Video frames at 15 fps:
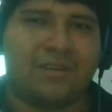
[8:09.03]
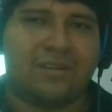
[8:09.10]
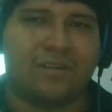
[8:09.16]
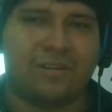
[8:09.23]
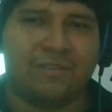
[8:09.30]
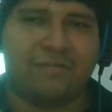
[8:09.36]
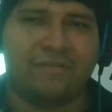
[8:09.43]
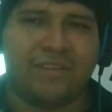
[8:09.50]

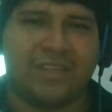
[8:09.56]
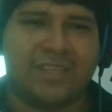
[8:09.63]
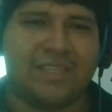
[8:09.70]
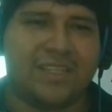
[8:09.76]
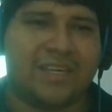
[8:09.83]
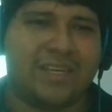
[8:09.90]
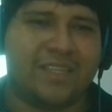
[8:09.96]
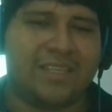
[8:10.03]
confident
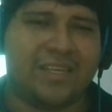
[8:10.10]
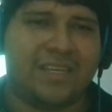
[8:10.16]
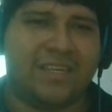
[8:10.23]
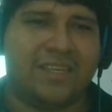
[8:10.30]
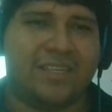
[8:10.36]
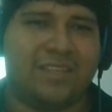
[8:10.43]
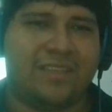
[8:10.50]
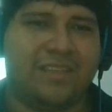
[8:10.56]
that
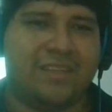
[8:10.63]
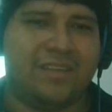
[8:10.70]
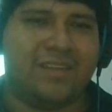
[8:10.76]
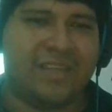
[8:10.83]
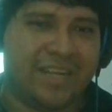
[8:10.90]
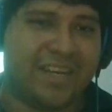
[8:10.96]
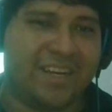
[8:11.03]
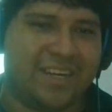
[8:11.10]
they
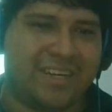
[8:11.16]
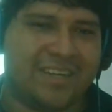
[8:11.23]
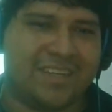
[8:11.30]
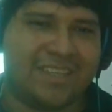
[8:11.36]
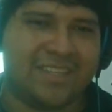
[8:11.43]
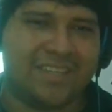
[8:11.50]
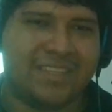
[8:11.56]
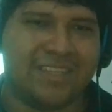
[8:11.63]
learn
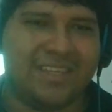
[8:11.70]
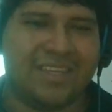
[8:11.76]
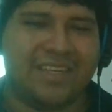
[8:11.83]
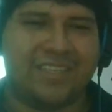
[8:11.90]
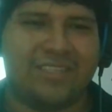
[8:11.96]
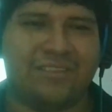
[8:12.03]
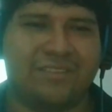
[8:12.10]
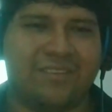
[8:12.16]
the
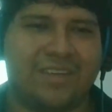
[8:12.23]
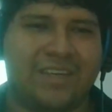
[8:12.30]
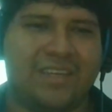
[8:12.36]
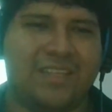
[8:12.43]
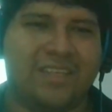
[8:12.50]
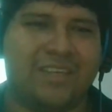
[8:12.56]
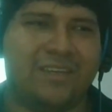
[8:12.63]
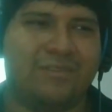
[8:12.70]
lesson
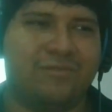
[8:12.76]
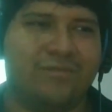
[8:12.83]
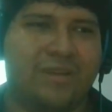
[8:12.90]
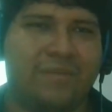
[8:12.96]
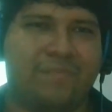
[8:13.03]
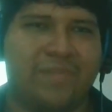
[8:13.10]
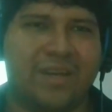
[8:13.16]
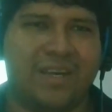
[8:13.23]
and they could
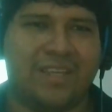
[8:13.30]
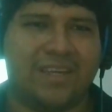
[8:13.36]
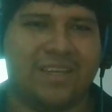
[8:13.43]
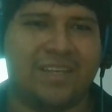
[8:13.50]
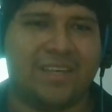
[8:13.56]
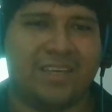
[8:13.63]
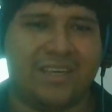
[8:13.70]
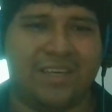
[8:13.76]
apply
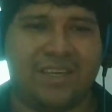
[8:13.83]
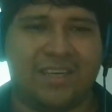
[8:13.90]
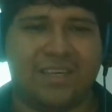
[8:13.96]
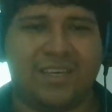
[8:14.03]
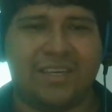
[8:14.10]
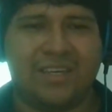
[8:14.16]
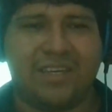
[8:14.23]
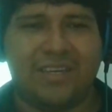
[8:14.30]
them
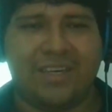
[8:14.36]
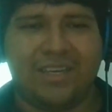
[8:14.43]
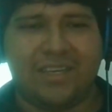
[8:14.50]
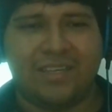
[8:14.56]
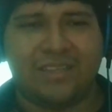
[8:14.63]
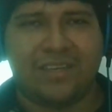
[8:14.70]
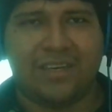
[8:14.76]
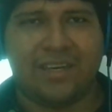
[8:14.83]

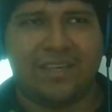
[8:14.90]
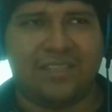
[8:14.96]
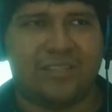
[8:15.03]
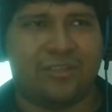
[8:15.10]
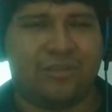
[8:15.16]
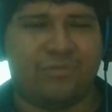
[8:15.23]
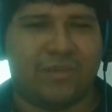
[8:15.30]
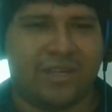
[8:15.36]
in
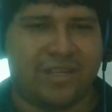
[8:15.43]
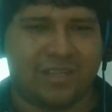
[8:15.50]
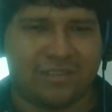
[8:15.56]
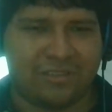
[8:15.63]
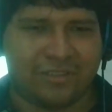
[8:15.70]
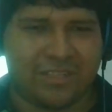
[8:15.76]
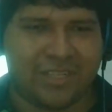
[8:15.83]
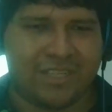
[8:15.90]
some
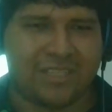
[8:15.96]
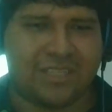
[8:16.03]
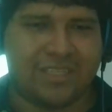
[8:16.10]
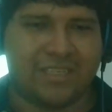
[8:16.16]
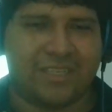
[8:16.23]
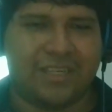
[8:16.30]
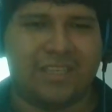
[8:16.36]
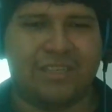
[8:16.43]
exercise in the